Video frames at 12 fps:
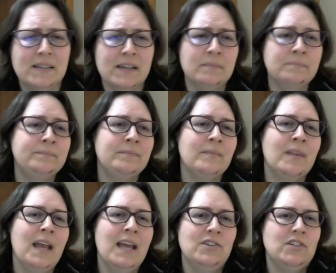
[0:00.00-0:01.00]
And
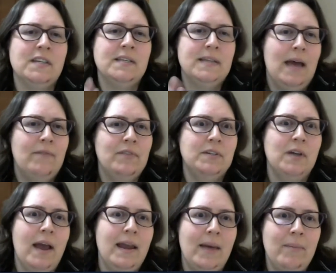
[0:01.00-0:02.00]
it just doesn't have the
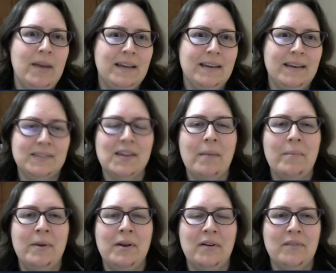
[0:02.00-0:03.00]
dynamic
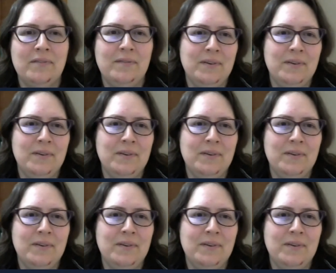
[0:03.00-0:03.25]
excitement of